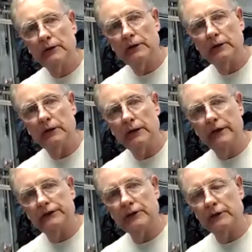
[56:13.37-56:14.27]
Uh, and
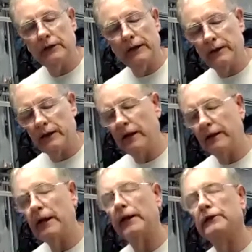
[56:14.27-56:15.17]
it's uh, I, I
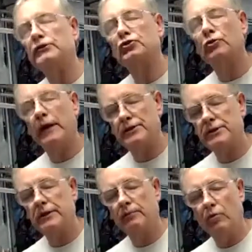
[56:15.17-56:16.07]
can't stress
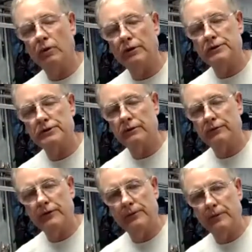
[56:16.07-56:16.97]
the importance
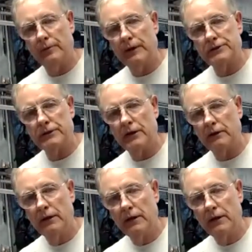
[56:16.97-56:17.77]
of keeping the mice out.